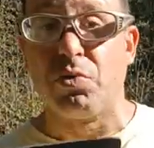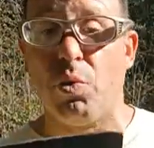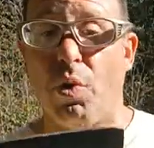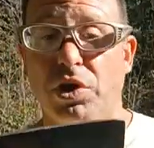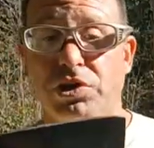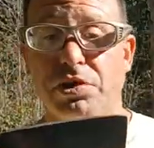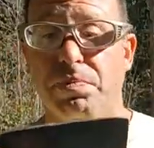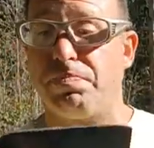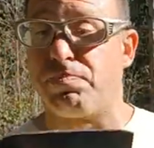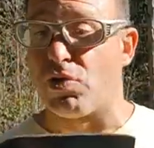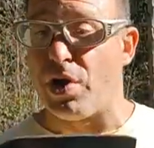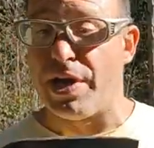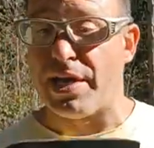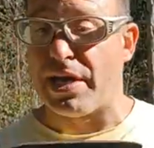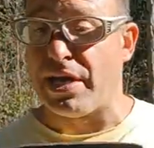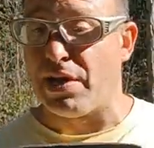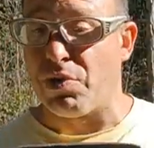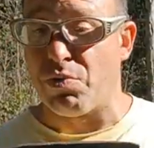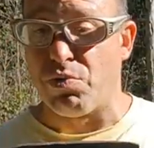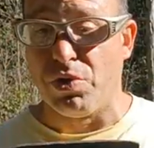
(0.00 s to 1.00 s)
wasn't breaking.
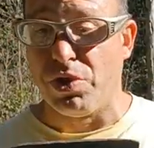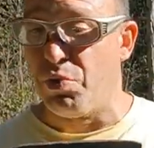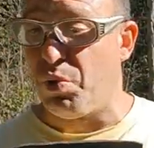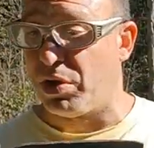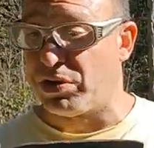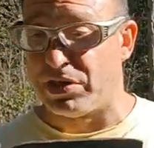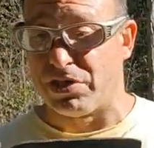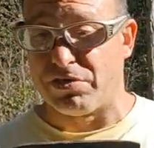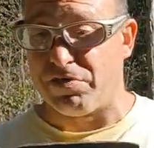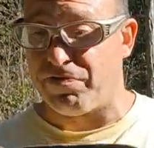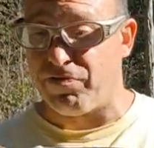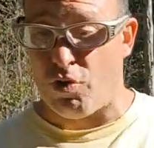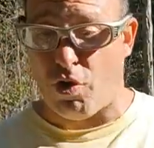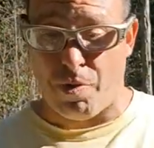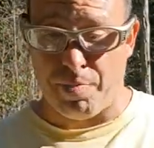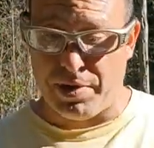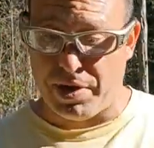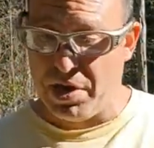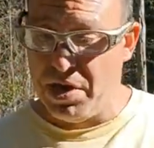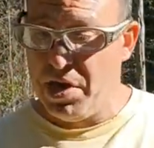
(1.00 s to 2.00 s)
It really wasn't
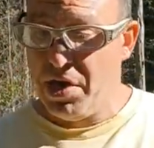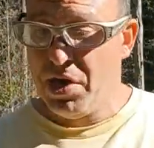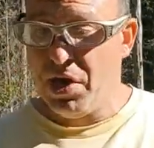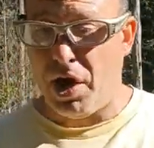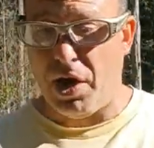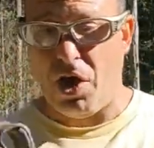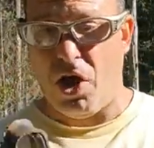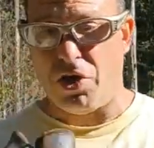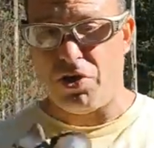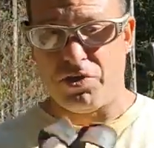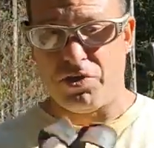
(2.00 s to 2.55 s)
deforming, other